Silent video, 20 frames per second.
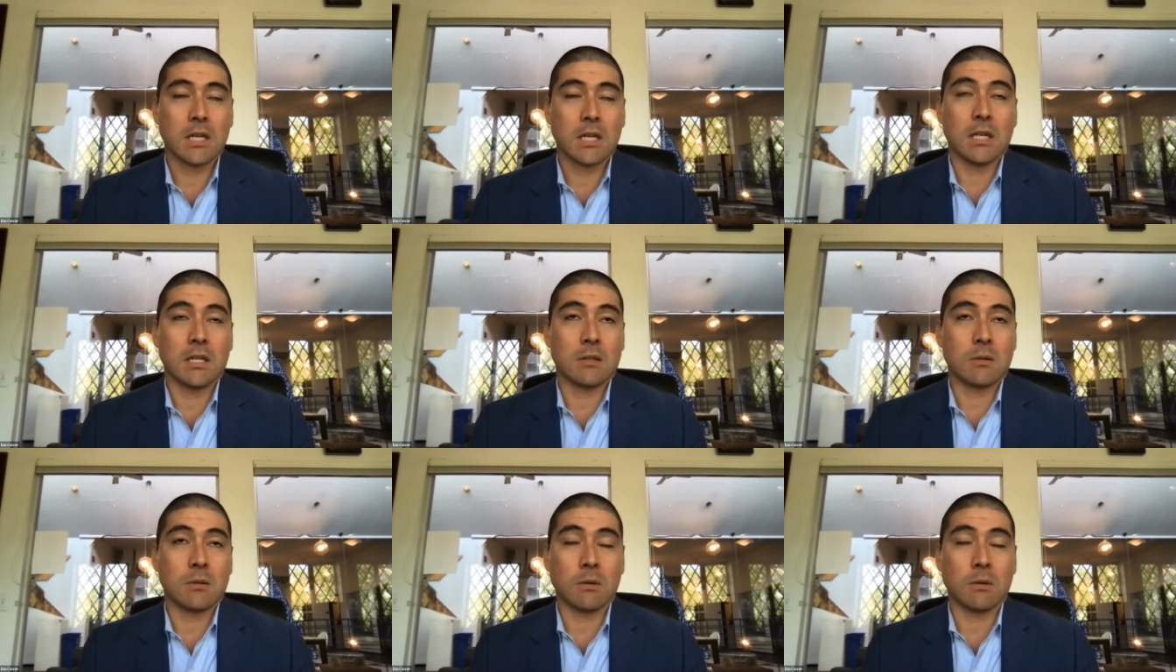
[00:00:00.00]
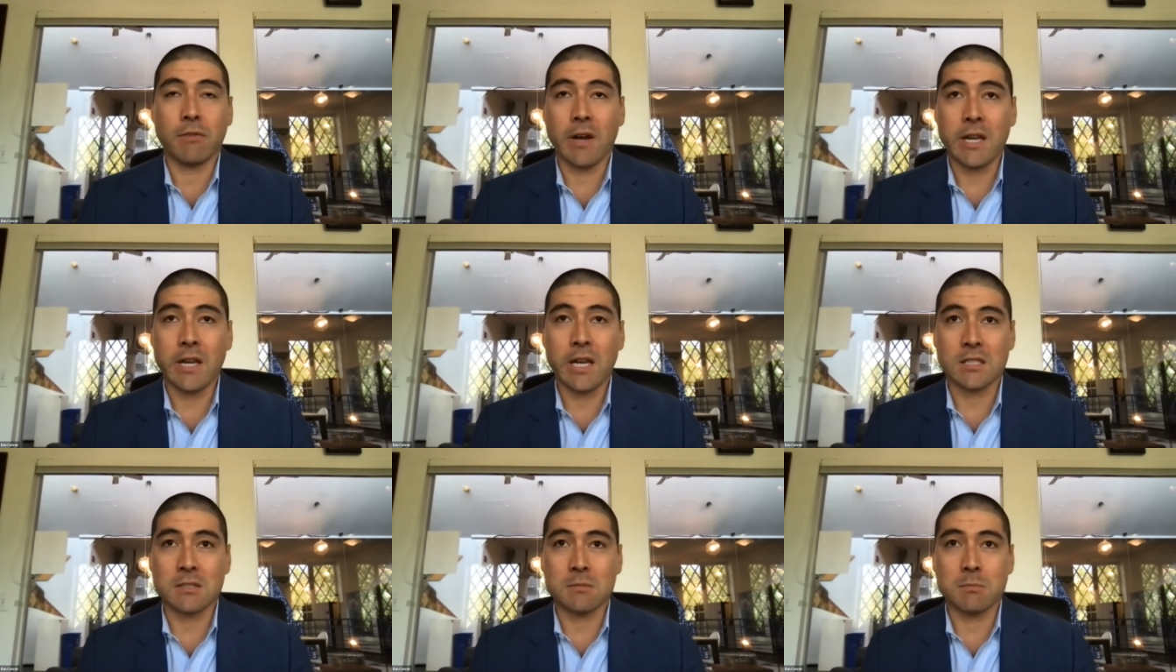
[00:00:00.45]
into a
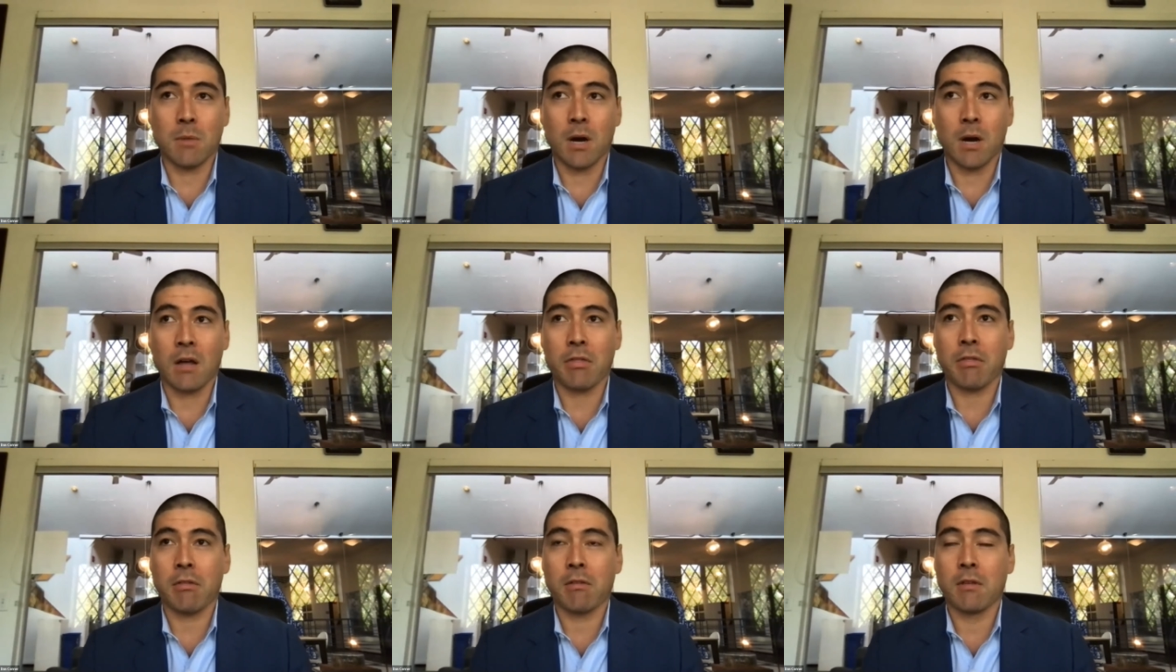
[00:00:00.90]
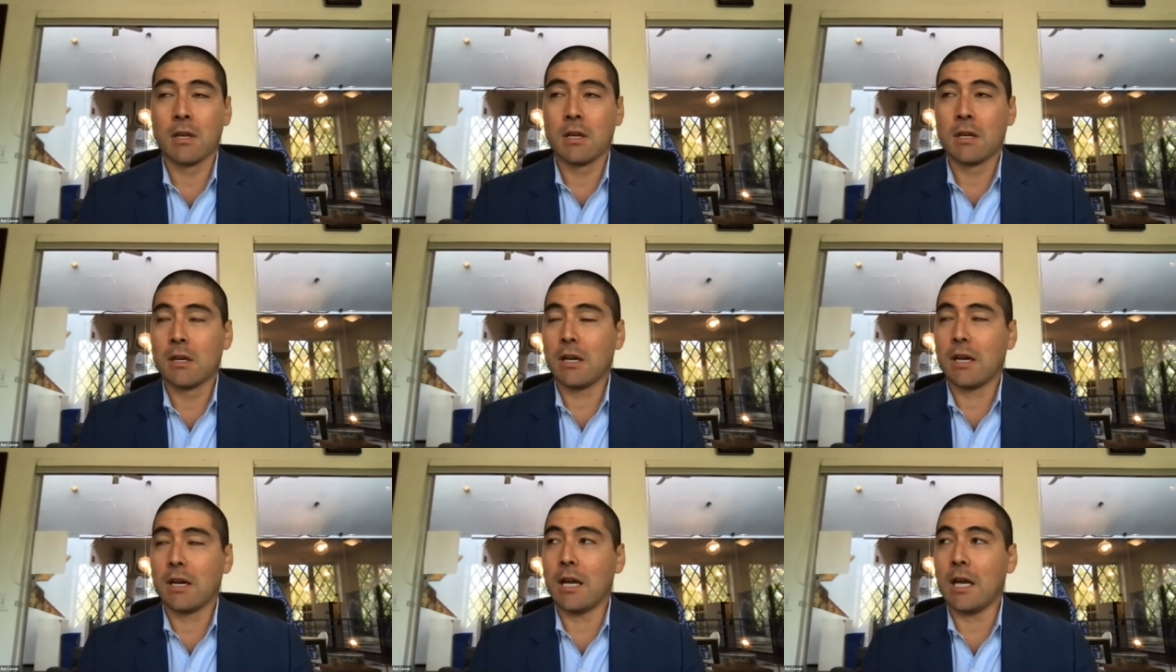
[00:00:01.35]
finance moth
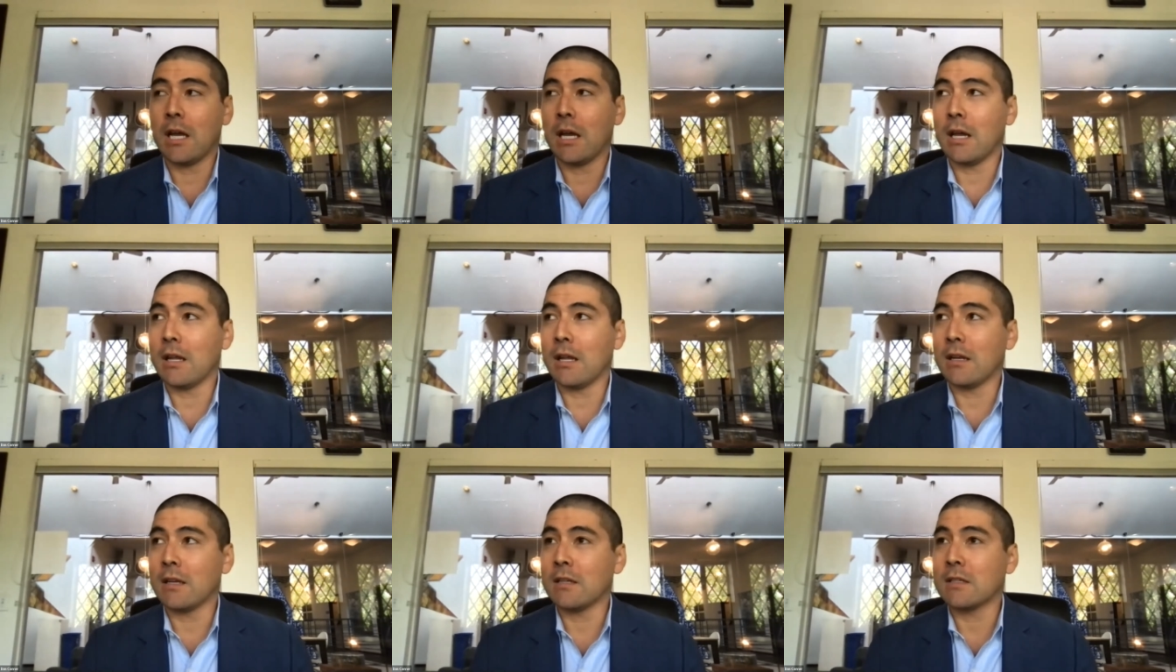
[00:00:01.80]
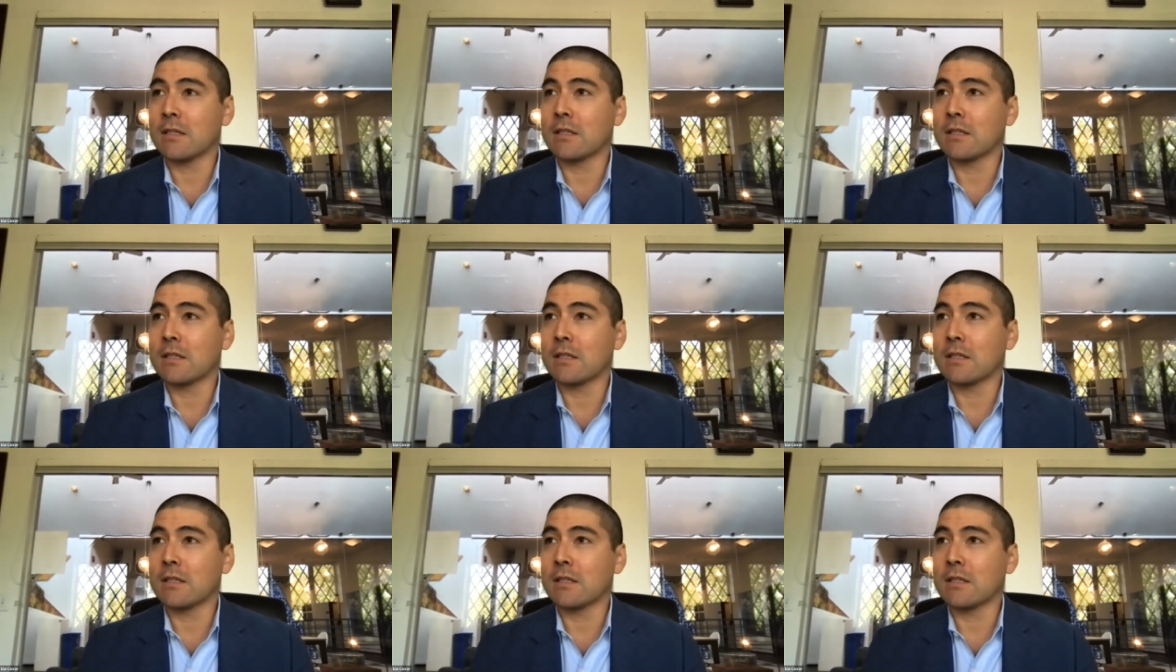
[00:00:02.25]
and